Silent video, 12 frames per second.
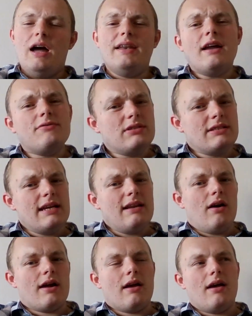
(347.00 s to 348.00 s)
love to see
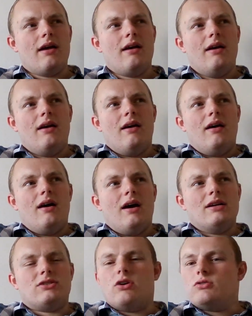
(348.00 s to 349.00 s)
like a
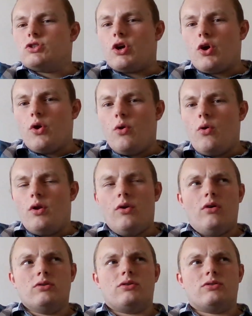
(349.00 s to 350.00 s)
Doctor Who,
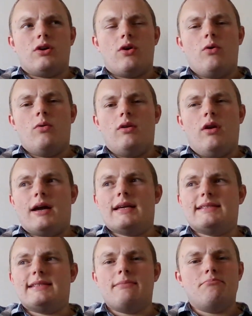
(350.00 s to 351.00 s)
not a Doctor Who, like
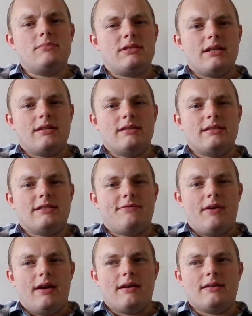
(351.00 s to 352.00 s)
a Simpsons
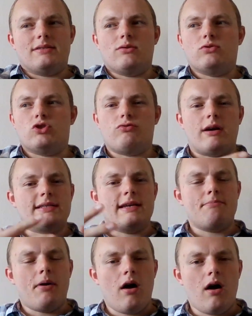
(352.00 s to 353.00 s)
figures or
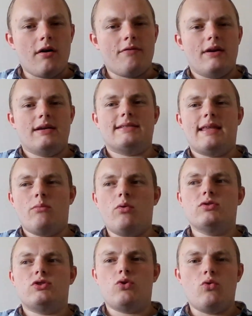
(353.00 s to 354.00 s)
Jurassic Park figures. There
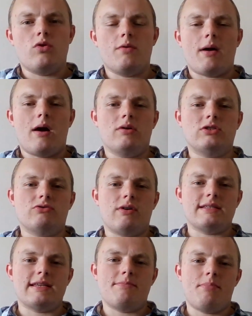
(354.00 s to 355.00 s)
was talk about a
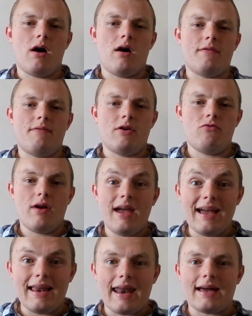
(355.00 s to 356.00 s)
Jurassic Park
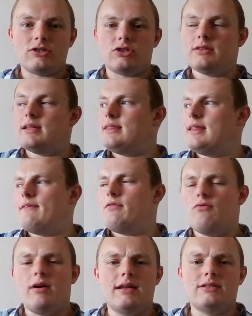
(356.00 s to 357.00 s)
figurine collection that never
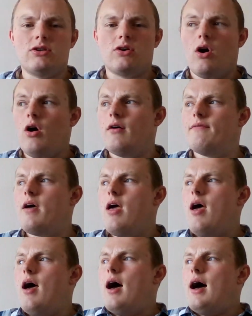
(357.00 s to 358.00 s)
really took off.
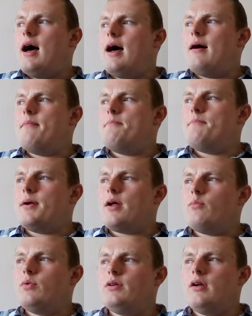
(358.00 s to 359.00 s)
But I
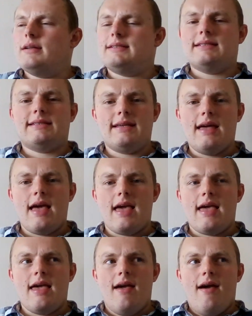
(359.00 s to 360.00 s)
would like to
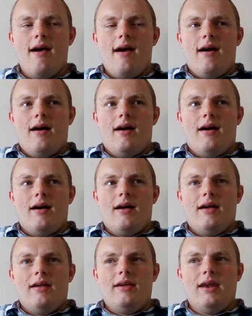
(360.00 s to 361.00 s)
see,
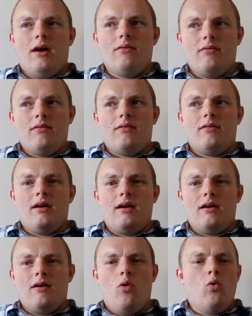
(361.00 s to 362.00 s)
you know,
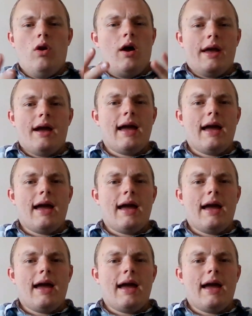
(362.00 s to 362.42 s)
or like a